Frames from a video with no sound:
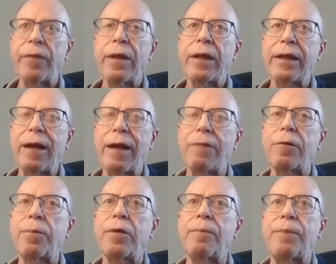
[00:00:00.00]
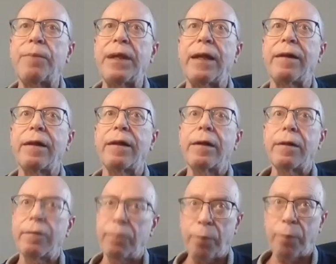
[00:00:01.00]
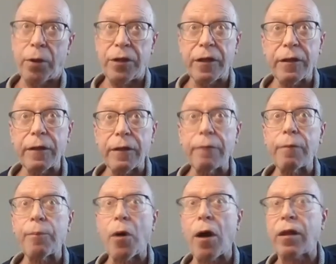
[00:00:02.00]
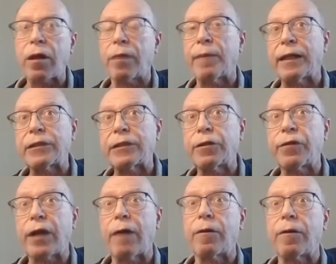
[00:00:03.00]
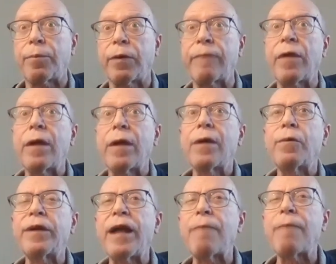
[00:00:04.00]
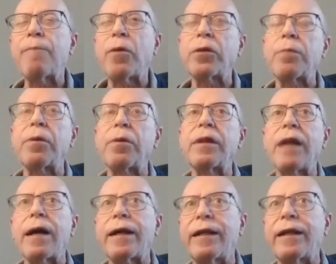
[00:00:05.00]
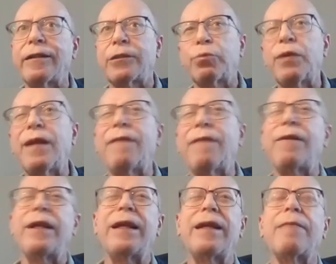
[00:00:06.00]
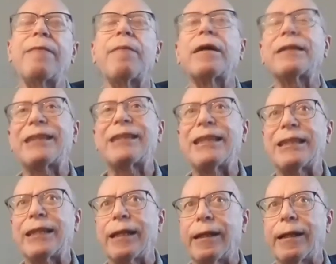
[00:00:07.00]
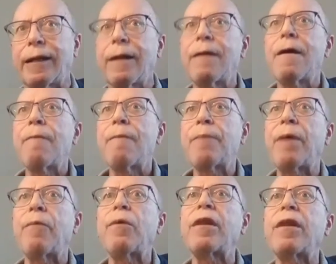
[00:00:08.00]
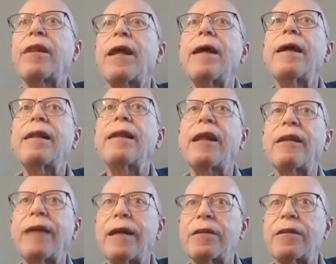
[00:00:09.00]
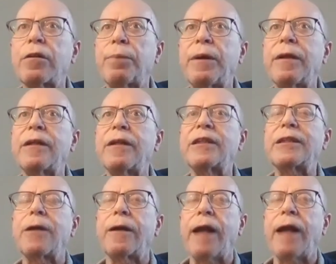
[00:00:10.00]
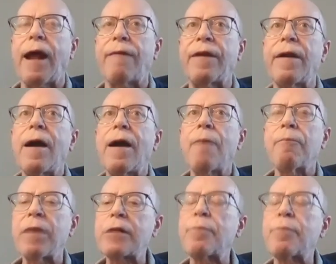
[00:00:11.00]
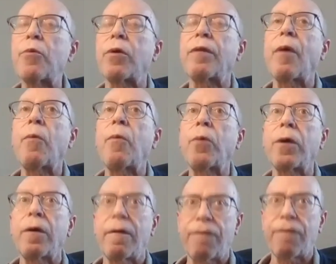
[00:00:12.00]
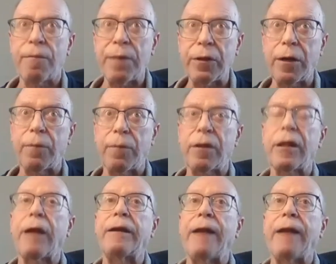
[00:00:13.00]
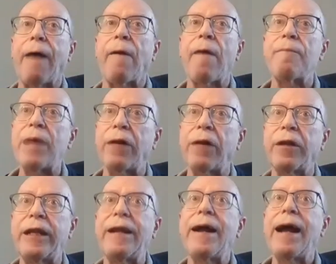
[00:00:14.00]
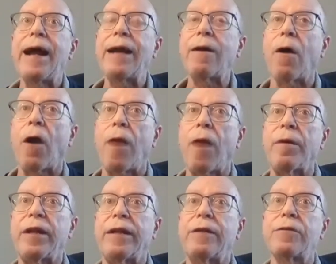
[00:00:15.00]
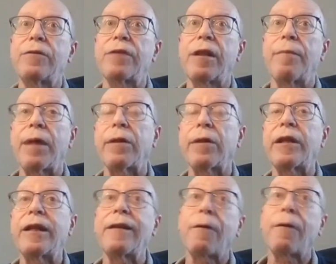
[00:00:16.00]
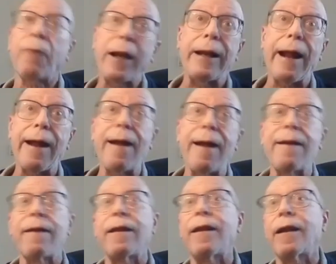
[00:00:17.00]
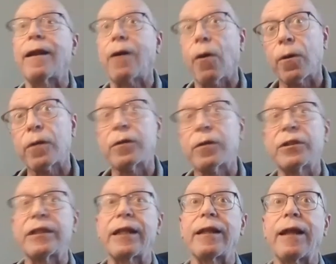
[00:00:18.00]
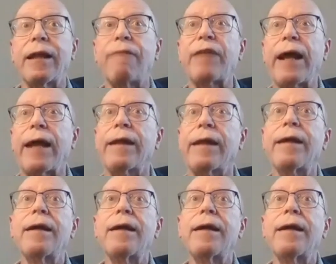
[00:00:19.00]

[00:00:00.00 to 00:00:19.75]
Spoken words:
Counterpoint being, particularly with Bach, the master of counterpoint, where you had multiple lines weaving in amongst each other. But with the classical period, you started having much more that we're familiar with right now, a melody and a harmony. Usually the melody in your right hand and then the chords in the left hand.